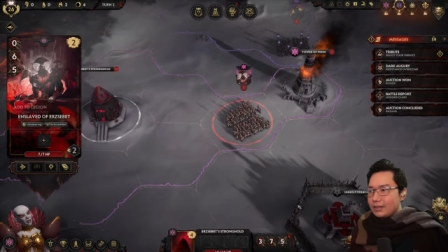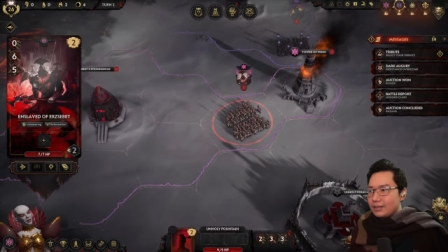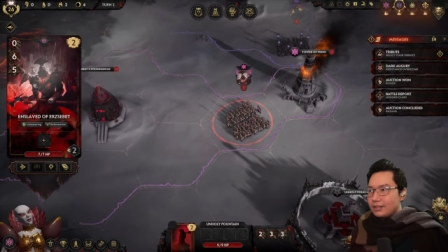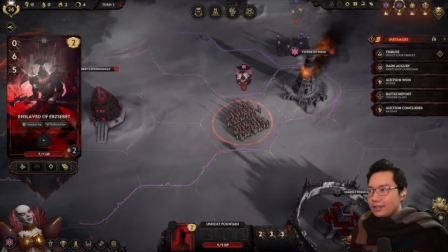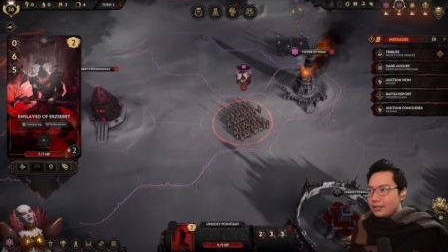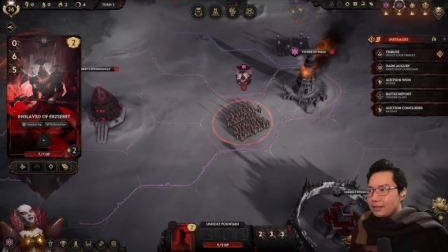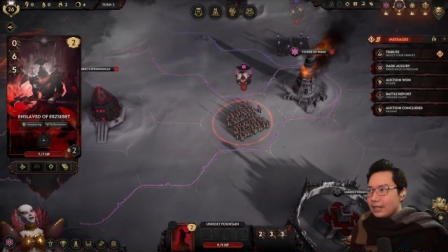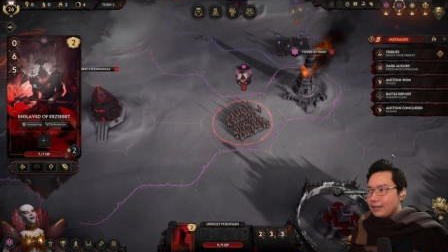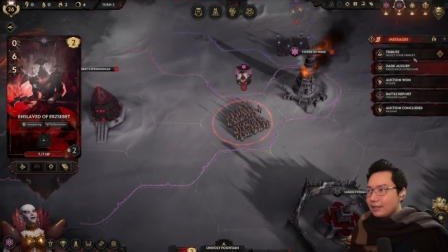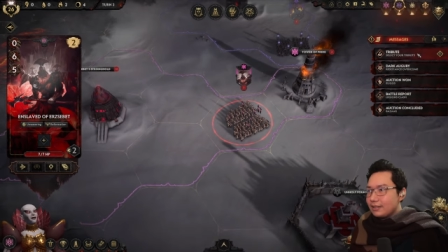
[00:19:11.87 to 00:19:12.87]
So
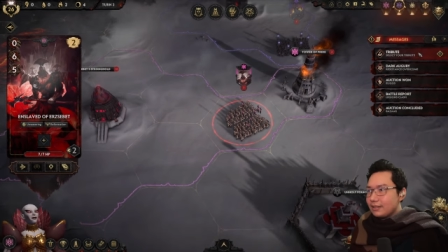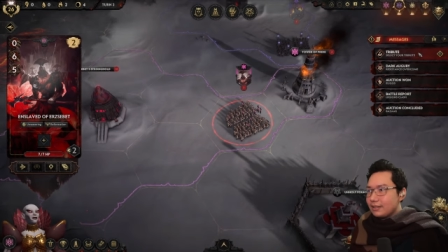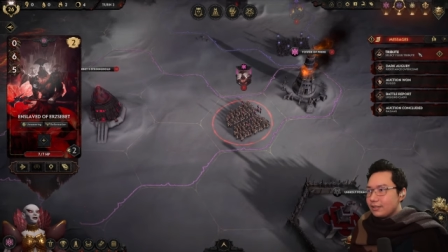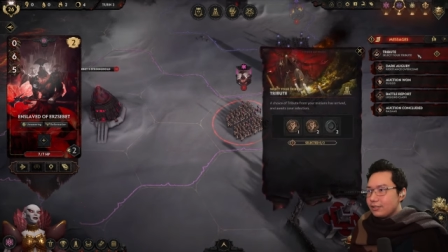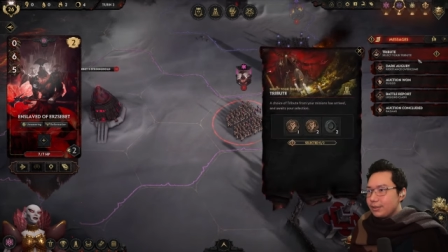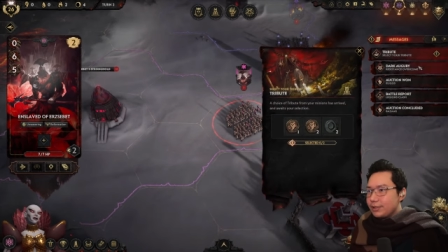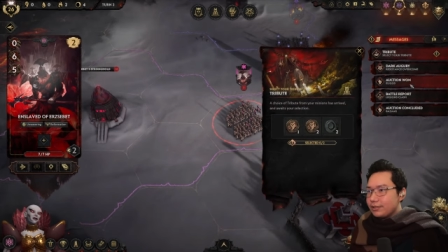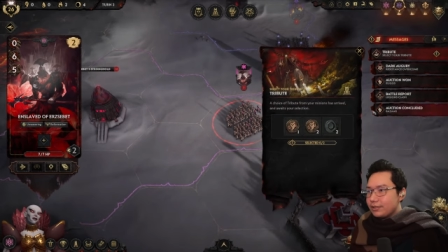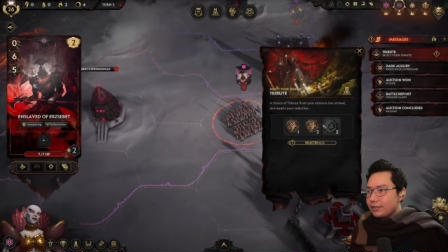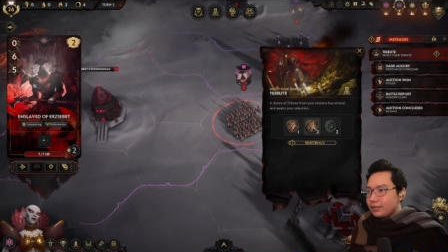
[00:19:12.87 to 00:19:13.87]
now let's see.
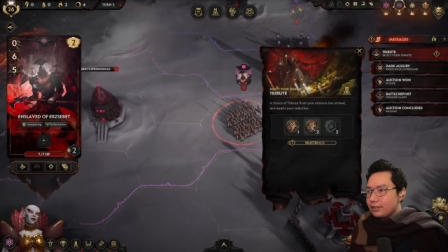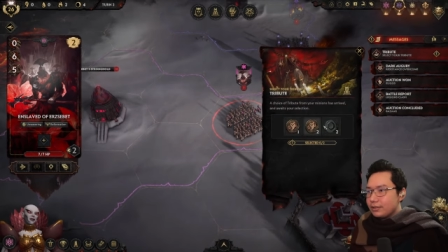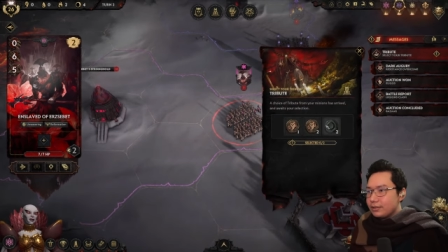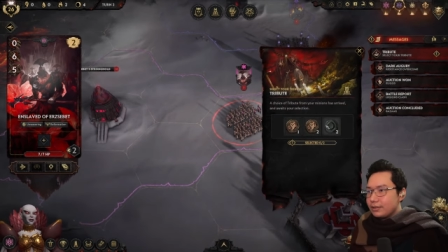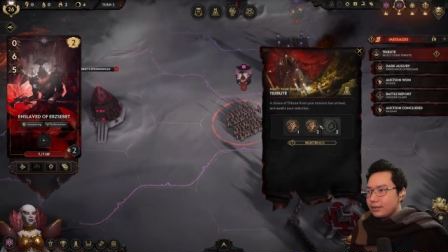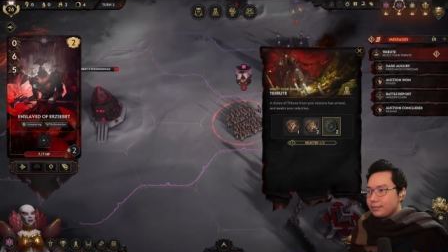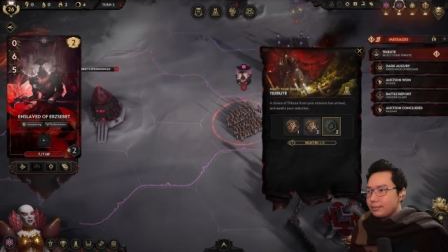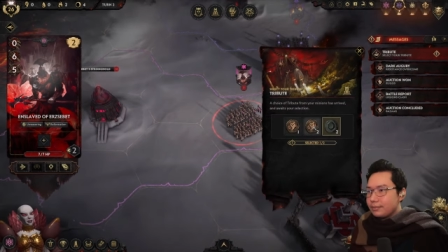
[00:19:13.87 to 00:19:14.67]
Tribute. Yep.